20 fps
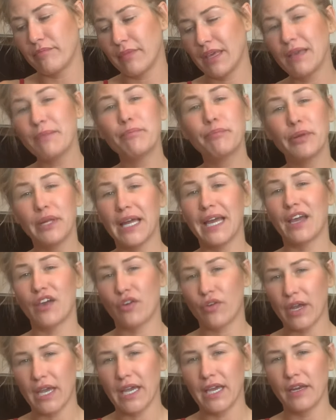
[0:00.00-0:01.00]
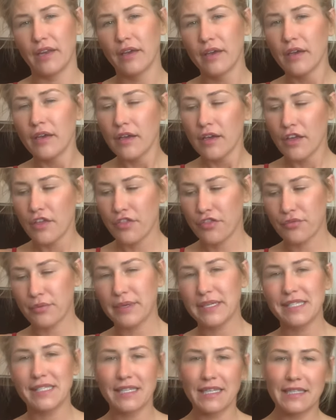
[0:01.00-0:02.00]
implant grade
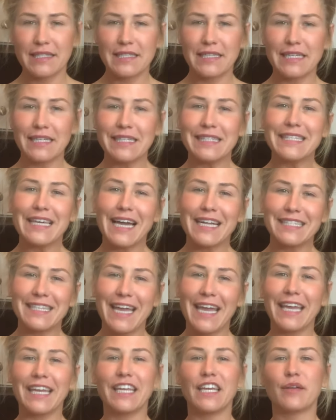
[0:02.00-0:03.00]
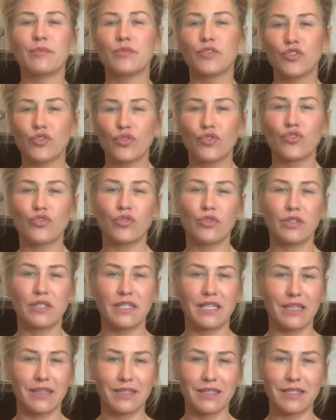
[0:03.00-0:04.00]
316 titanium surgical
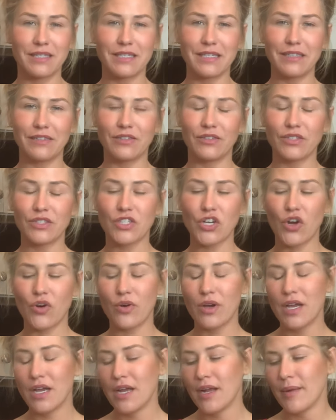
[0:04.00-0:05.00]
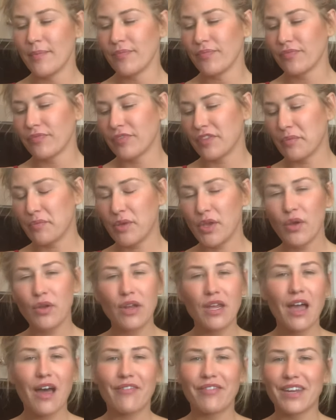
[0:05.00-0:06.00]
stainless steel. So the
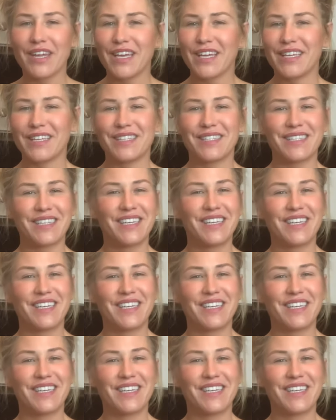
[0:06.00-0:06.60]
beauty of it is